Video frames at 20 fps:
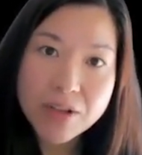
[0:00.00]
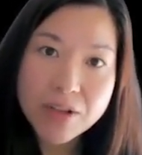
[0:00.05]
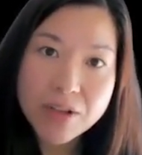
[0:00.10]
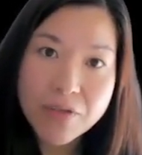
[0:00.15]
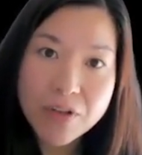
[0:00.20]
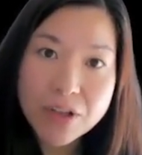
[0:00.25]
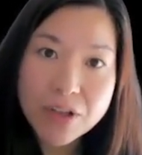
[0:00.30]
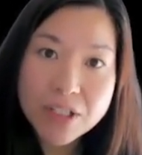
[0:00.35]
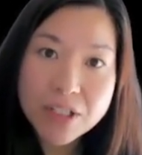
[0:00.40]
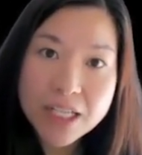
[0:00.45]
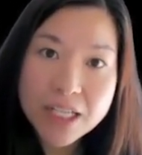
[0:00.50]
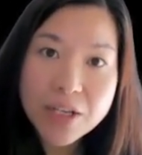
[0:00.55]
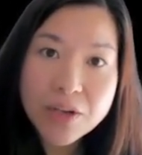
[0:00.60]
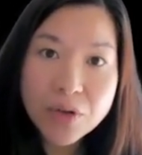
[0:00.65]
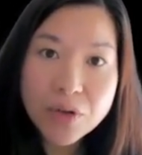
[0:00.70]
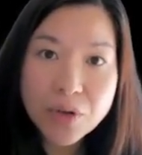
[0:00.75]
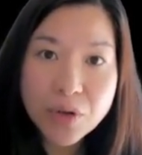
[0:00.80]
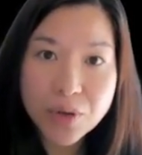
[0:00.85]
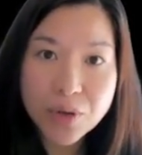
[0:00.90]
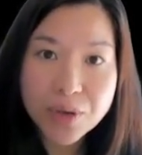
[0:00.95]
the first thing
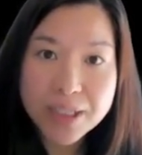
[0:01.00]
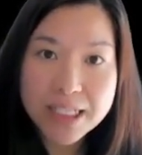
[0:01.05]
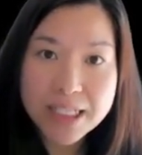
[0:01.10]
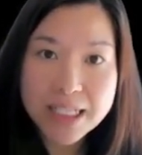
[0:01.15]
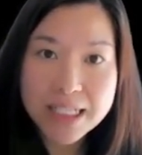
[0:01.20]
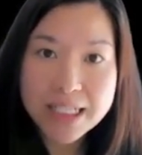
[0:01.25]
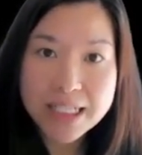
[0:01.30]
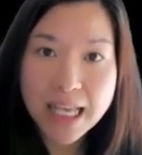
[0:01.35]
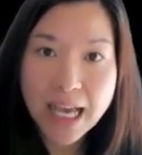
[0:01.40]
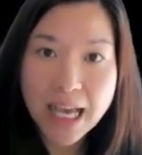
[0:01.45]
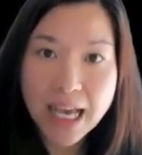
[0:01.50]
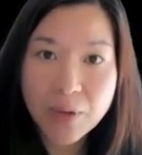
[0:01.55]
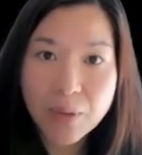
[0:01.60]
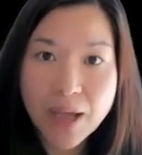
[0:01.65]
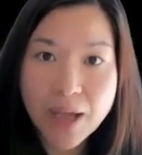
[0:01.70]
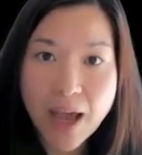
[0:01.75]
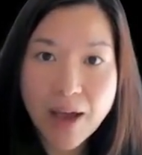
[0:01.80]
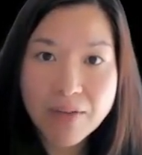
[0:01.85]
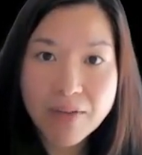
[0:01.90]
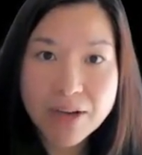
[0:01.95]
you'll notice is that we
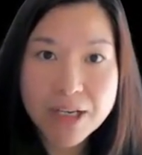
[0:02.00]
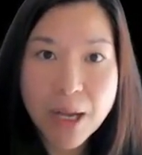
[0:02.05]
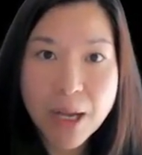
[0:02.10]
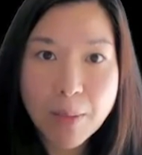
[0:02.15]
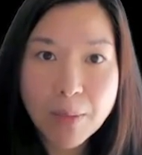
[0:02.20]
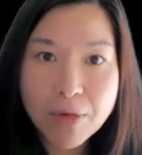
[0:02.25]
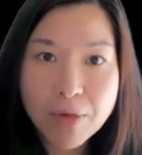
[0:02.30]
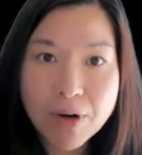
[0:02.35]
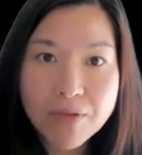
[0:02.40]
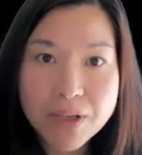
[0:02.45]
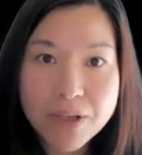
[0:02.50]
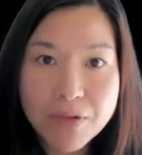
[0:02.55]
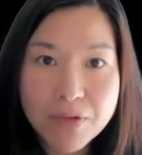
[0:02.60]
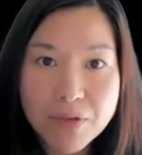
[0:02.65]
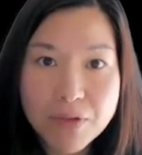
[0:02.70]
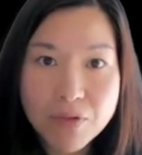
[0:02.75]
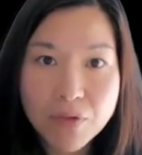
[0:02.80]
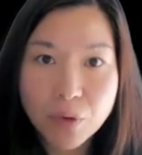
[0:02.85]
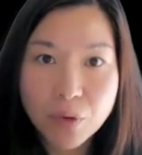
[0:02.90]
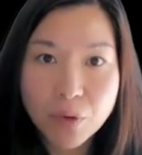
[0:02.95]
have a number of
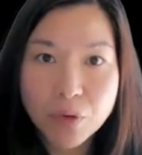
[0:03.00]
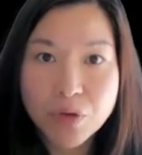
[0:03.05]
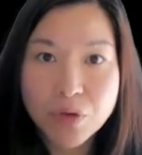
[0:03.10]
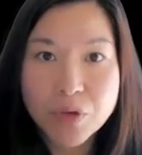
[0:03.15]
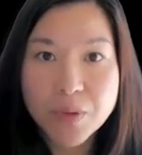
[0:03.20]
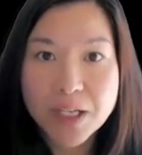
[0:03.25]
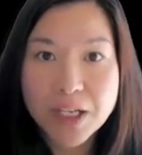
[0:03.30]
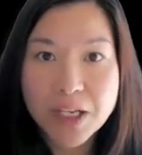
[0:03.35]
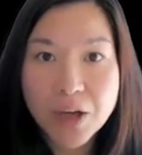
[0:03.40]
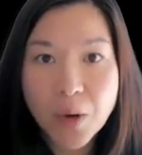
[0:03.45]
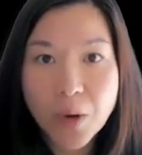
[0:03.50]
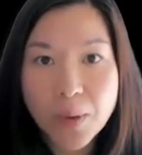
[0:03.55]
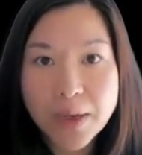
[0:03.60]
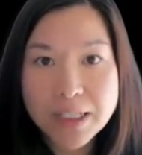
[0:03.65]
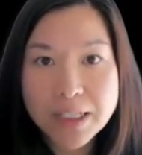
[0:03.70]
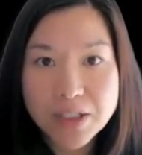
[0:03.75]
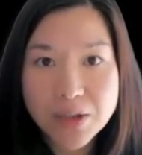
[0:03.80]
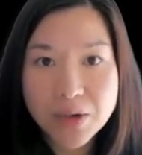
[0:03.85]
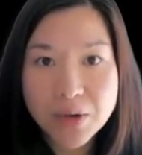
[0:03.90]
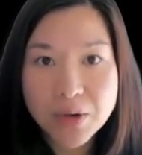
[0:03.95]
different folders we can go
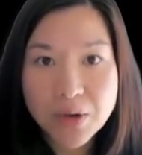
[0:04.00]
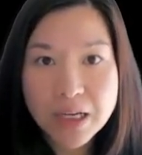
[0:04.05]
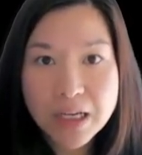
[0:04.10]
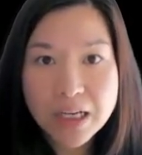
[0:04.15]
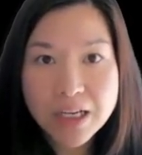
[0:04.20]
into.